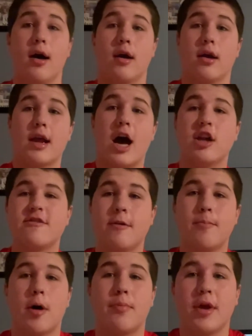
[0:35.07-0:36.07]
college
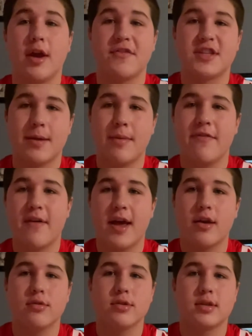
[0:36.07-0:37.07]
football playoff
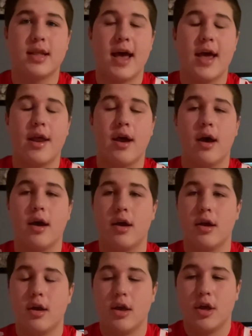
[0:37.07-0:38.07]
semifinals that
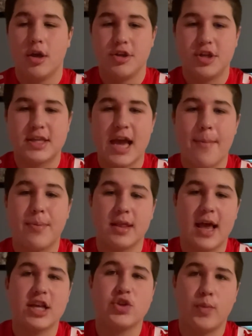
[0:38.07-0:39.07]
just happened
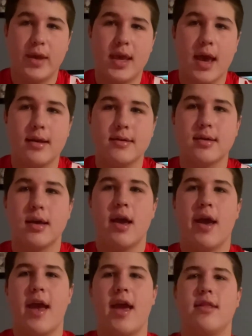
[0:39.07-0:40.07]
last weekend,
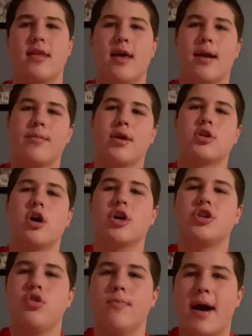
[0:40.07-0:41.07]
and then I'm going to talk
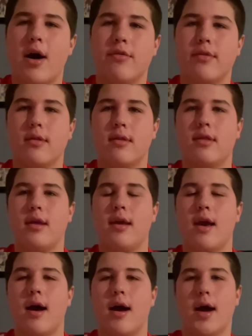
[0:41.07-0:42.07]
to you about the
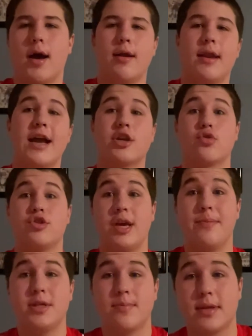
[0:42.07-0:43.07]
national
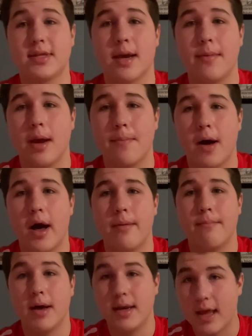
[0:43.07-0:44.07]
championship that's coming up on
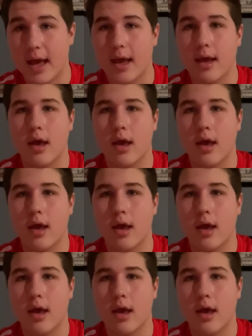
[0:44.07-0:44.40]
Monday,